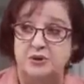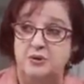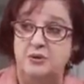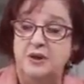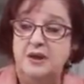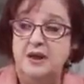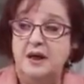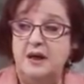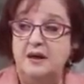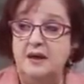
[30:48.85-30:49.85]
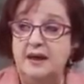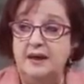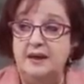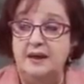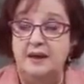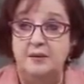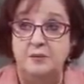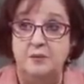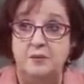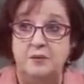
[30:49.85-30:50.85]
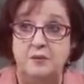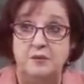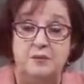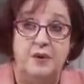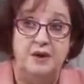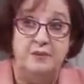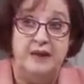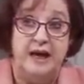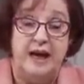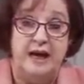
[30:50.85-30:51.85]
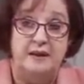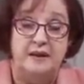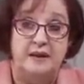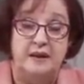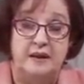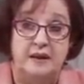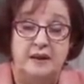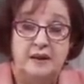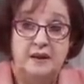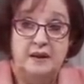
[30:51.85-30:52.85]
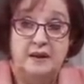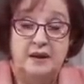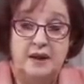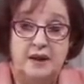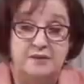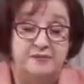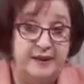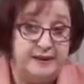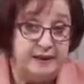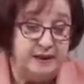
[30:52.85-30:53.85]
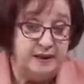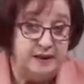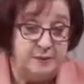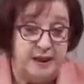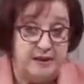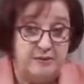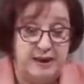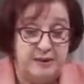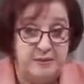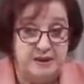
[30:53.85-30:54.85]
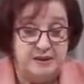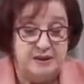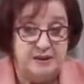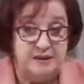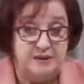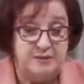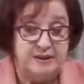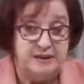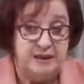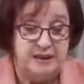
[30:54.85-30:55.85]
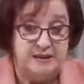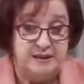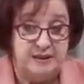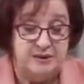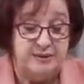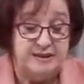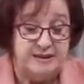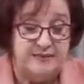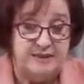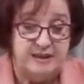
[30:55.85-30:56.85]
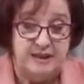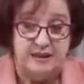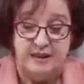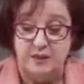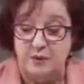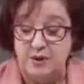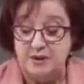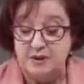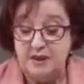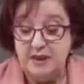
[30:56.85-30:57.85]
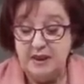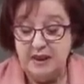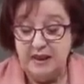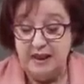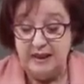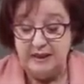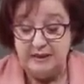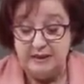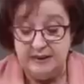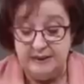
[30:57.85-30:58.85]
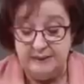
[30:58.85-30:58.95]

So unlike when we had the flood in the Pacaraimas in 2018 or 2017, I think it was, and